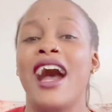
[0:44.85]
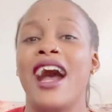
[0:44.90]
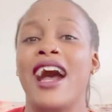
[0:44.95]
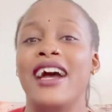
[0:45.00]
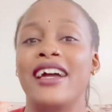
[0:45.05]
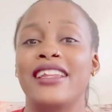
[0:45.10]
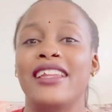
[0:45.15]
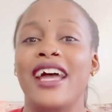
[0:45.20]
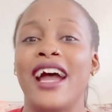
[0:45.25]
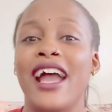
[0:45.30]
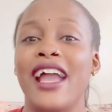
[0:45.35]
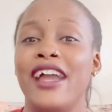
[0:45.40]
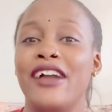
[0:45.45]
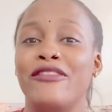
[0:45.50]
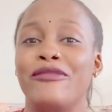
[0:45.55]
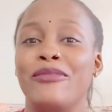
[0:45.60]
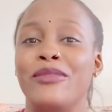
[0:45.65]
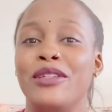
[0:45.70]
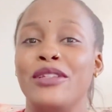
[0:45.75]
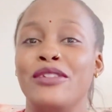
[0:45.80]
And I
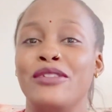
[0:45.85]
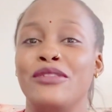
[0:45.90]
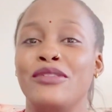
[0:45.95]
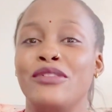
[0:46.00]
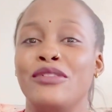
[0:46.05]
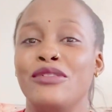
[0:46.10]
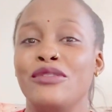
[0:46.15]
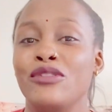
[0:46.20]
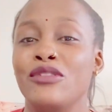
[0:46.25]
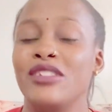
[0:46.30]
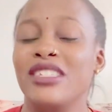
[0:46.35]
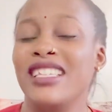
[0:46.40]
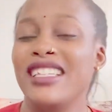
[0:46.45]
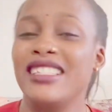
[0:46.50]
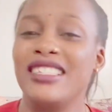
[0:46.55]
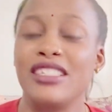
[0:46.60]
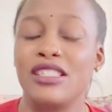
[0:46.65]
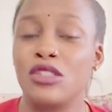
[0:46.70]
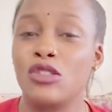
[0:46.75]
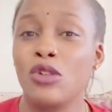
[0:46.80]
have been
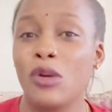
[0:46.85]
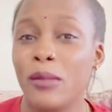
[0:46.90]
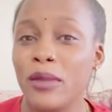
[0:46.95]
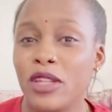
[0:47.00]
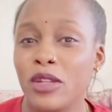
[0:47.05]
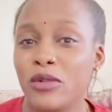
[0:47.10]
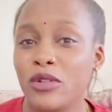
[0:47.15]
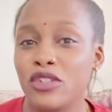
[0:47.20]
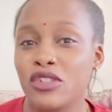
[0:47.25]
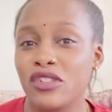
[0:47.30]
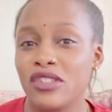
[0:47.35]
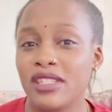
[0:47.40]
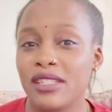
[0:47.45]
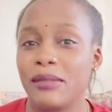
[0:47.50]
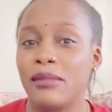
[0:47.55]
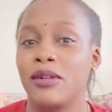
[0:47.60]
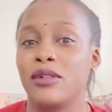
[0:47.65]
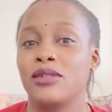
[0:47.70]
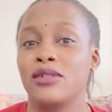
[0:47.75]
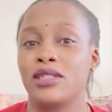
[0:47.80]
getting so many questions
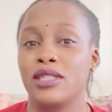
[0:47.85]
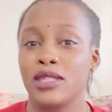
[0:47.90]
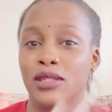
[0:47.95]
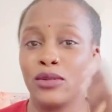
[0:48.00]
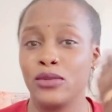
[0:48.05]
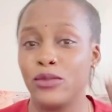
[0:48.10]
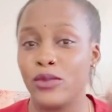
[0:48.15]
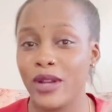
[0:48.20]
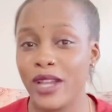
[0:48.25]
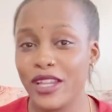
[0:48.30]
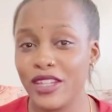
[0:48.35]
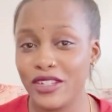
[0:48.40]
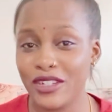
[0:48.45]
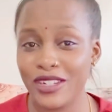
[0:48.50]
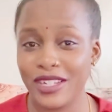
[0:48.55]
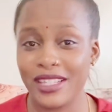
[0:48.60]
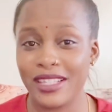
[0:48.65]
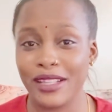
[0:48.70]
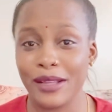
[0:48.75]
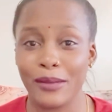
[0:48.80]
about why I
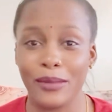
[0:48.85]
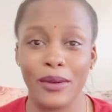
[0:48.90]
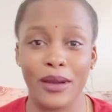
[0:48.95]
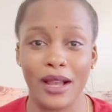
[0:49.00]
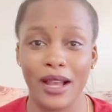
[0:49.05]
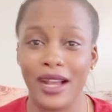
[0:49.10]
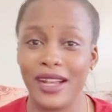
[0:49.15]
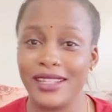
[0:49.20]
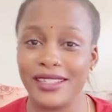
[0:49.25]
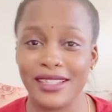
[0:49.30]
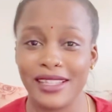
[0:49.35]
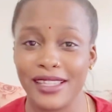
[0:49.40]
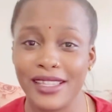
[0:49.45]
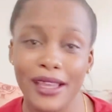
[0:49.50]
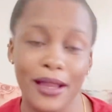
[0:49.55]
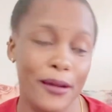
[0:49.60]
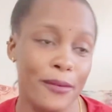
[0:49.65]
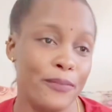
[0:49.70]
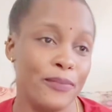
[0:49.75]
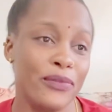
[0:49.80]
dress up as I
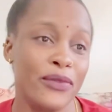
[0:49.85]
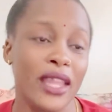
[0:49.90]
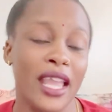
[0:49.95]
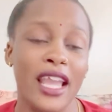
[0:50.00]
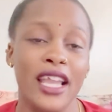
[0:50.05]
am.